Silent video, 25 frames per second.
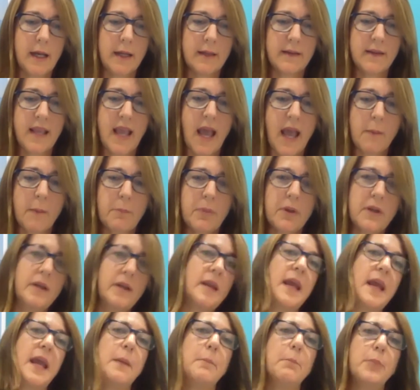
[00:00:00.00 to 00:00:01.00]
app
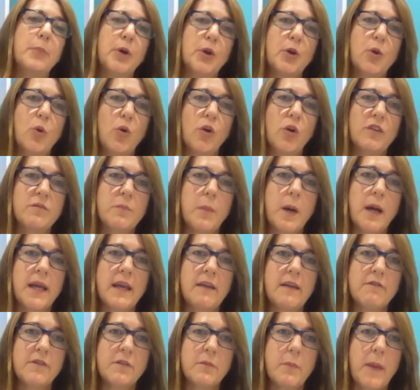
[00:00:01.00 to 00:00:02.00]
and input all of my
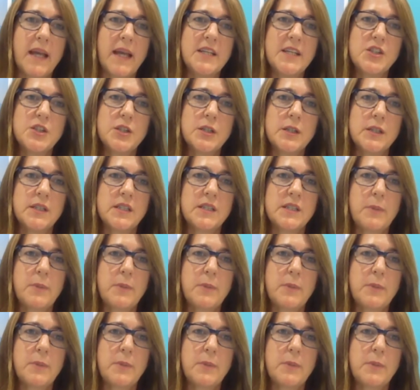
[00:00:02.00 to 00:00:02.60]
information